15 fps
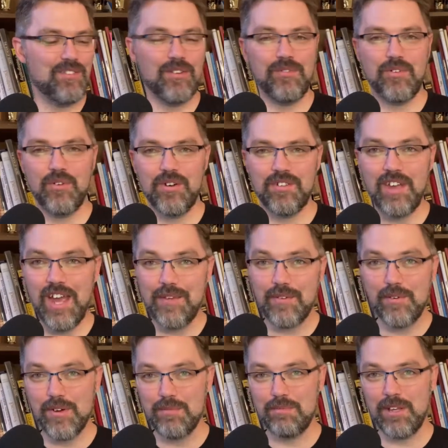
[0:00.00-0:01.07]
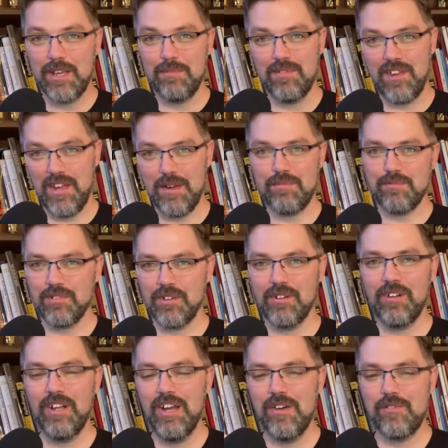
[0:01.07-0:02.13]
So, of course, everyone blames
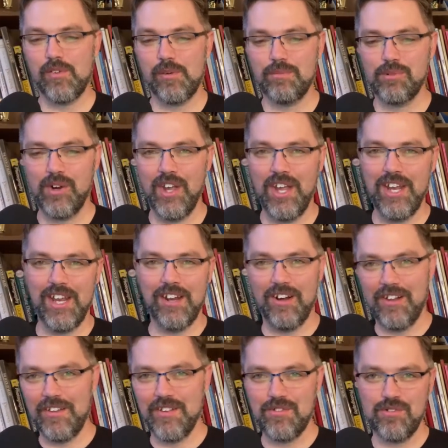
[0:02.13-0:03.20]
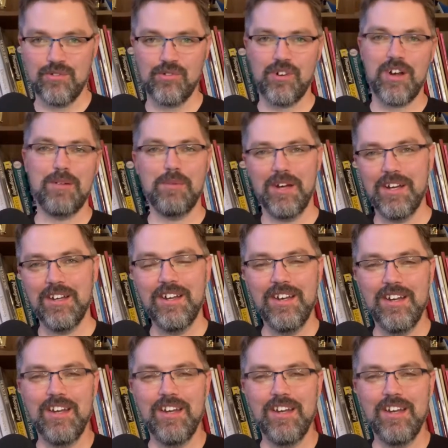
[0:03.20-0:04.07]
April for bringing in all this drama